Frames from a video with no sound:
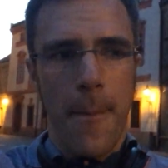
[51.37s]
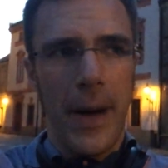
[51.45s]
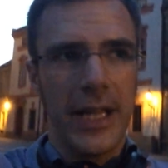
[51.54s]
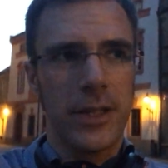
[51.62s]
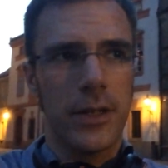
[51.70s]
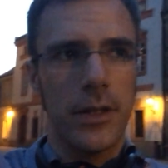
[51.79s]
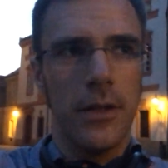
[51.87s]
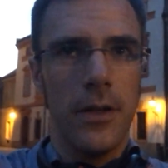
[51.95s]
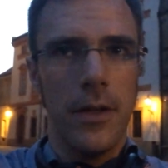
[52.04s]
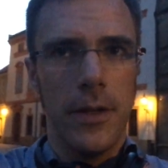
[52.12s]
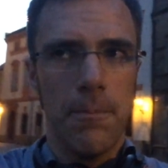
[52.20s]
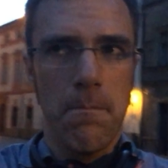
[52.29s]
But
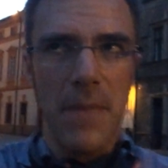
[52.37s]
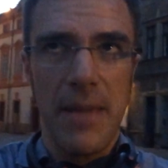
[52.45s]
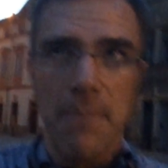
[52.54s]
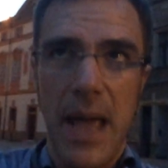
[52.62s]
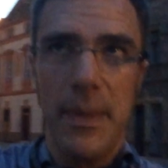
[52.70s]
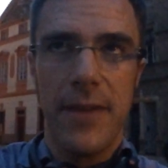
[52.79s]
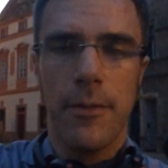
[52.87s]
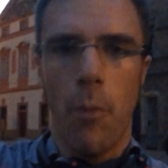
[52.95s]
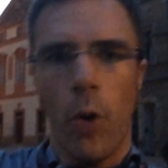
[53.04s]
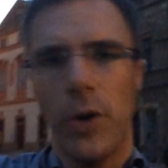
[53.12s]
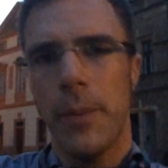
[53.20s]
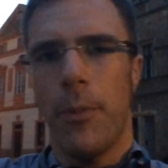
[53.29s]
maybe even
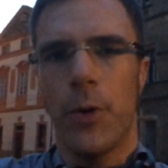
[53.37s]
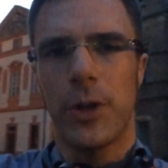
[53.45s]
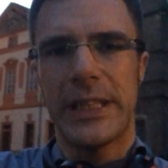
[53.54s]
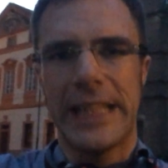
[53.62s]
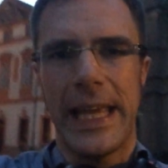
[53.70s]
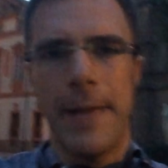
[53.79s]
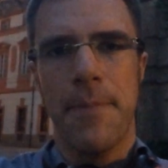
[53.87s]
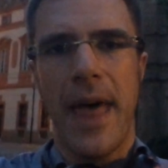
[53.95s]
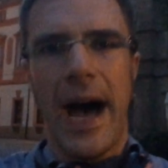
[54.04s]
more importantly,